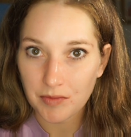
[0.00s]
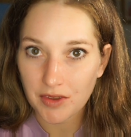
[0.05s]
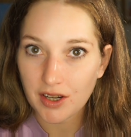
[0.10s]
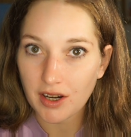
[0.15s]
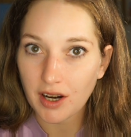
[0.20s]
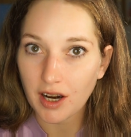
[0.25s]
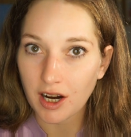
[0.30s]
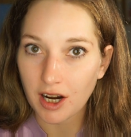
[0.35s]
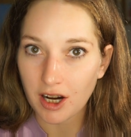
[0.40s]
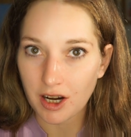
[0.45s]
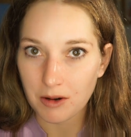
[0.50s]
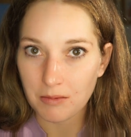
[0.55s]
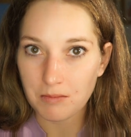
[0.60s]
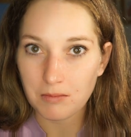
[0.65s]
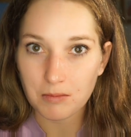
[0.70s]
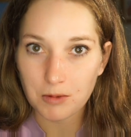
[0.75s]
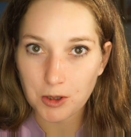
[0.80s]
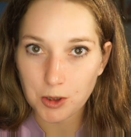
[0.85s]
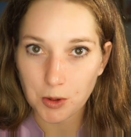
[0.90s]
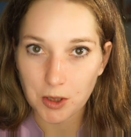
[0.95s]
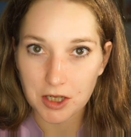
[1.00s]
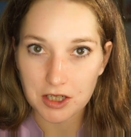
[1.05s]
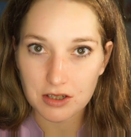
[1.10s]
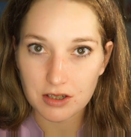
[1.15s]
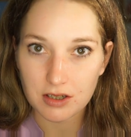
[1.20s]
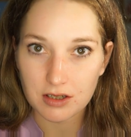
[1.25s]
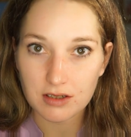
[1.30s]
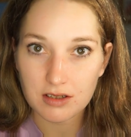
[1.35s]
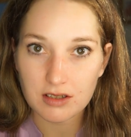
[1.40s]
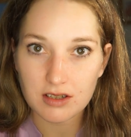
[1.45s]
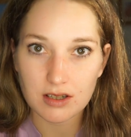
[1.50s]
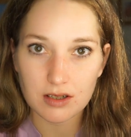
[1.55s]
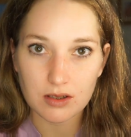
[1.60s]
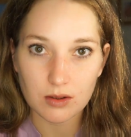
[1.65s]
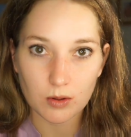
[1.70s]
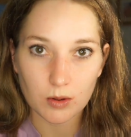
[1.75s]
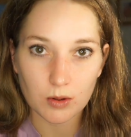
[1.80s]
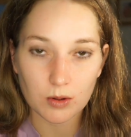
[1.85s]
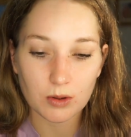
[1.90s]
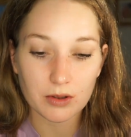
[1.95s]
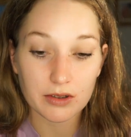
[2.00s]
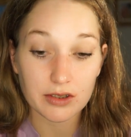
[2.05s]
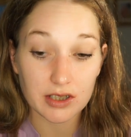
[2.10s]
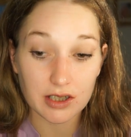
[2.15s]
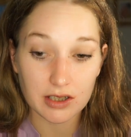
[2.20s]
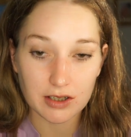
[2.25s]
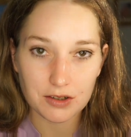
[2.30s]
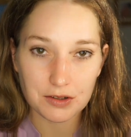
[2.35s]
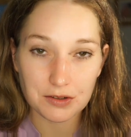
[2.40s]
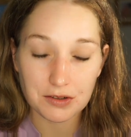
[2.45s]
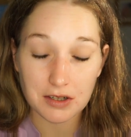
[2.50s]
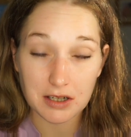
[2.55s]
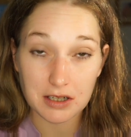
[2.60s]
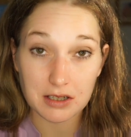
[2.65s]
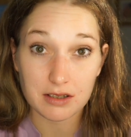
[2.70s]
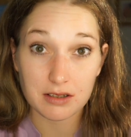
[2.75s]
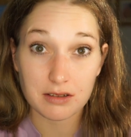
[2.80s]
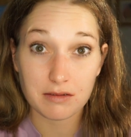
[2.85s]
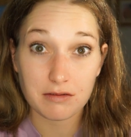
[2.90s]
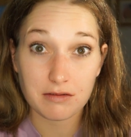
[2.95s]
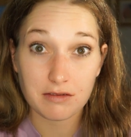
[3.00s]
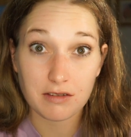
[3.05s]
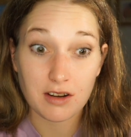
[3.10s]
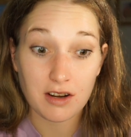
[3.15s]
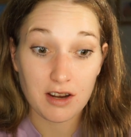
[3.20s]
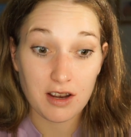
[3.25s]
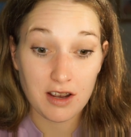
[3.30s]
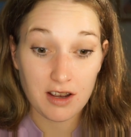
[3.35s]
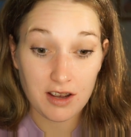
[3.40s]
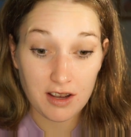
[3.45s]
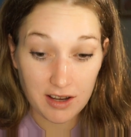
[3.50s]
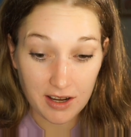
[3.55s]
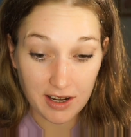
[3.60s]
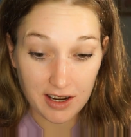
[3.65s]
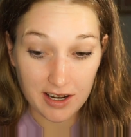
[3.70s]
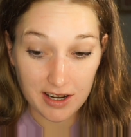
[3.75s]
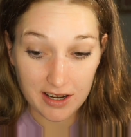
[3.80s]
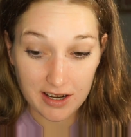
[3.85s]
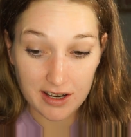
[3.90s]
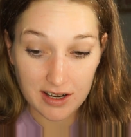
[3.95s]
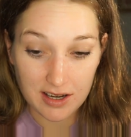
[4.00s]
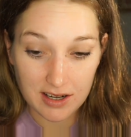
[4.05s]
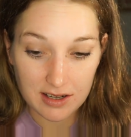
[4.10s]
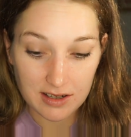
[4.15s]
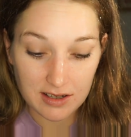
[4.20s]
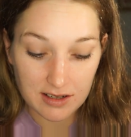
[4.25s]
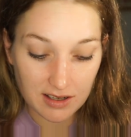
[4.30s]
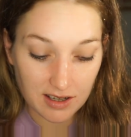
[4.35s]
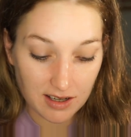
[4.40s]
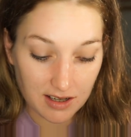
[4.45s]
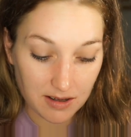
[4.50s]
calm questions. It's always aggressive and,